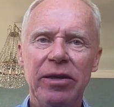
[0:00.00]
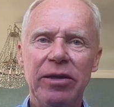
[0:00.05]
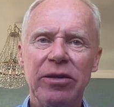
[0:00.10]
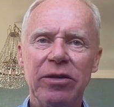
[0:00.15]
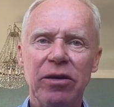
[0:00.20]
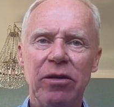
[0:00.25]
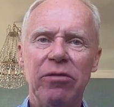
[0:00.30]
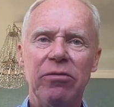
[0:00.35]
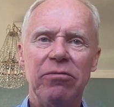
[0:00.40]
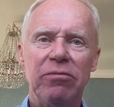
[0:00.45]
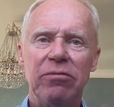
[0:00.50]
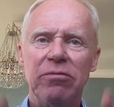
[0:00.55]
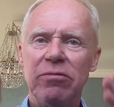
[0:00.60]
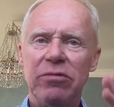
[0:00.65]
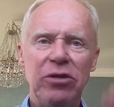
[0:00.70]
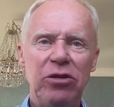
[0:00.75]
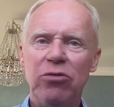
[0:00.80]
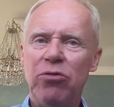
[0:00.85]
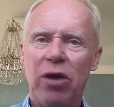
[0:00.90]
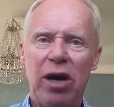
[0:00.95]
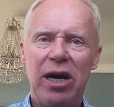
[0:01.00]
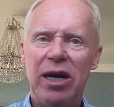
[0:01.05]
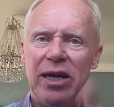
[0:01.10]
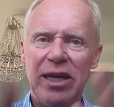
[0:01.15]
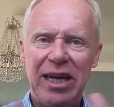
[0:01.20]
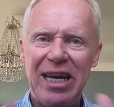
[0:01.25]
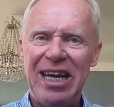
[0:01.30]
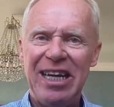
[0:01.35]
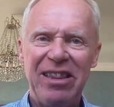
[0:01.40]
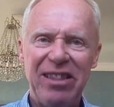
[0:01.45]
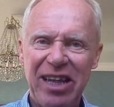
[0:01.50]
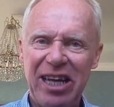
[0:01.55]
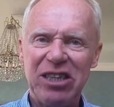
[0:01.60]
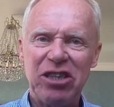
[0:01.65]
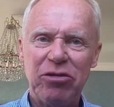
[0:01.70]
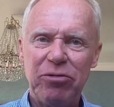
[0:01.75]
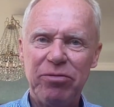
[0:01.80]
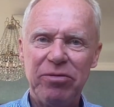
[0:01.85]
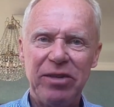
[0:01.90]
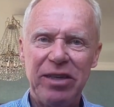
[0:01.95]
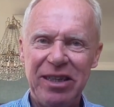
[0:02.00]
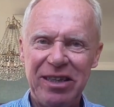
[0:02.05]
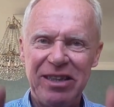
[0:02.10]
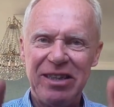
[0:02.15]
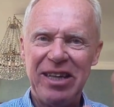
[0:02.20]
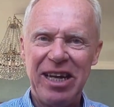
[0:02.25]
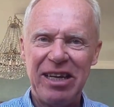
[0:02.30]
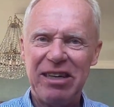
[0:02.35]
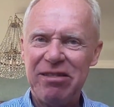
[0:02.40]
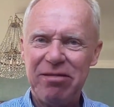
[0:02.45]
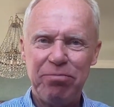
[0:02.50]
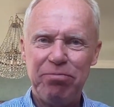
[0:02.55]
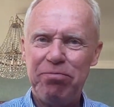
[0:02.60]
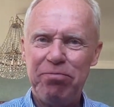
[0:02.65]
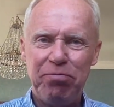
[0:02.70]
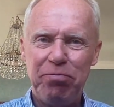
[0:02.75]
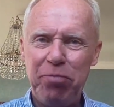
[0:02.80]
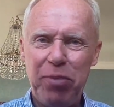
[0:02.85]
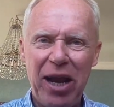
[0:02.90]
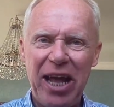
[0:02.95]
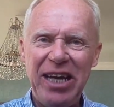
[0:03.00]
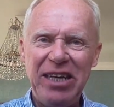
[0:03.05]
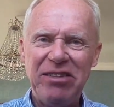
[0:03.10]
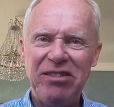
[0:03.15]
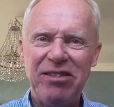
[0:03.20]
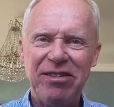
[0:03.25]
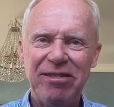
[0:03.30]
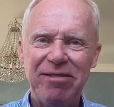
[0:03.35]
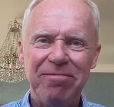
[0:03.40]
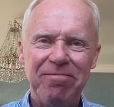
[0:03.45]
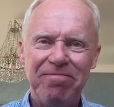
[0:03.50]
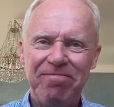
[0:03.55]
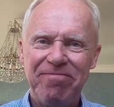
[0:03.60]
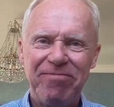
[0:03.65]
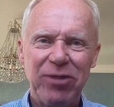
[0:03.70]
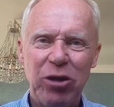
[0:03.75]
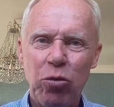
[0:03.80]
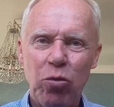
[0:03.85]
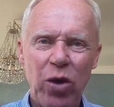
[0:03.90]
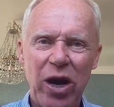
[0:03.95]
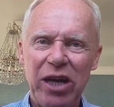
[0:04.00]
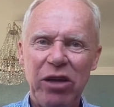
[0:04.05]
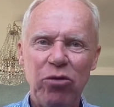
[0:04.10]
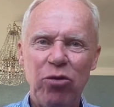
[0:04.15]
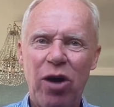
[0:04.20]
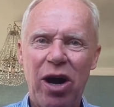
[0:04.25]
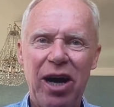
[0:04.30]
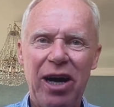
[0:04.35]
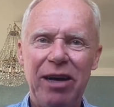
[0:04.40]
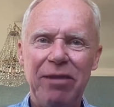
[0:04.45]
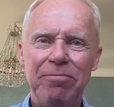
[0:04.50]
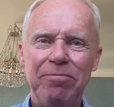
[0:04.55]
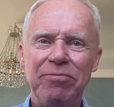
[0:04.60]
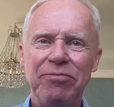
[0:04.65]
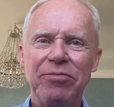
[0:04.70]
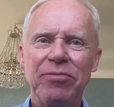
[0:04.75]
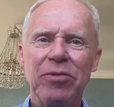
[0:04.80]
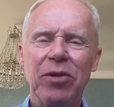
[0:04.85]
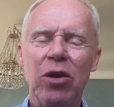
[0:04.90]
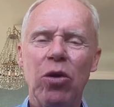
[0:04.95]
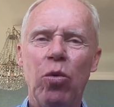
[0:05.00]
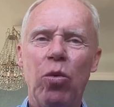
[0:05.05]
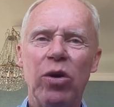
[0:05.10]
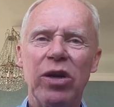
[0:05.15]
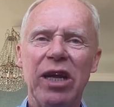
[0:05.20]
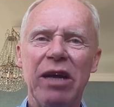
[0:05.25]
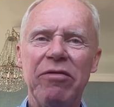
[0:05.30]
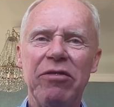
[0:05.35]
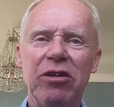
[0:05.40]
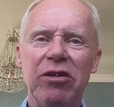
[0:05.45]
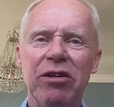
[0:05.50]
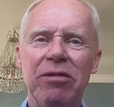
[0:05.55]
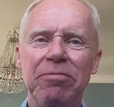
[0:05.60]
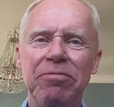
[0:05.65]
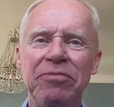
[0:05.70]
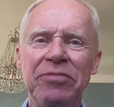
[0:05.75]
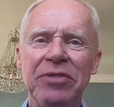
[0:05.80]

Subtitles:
So you are, and that's in that place where you are, whatever,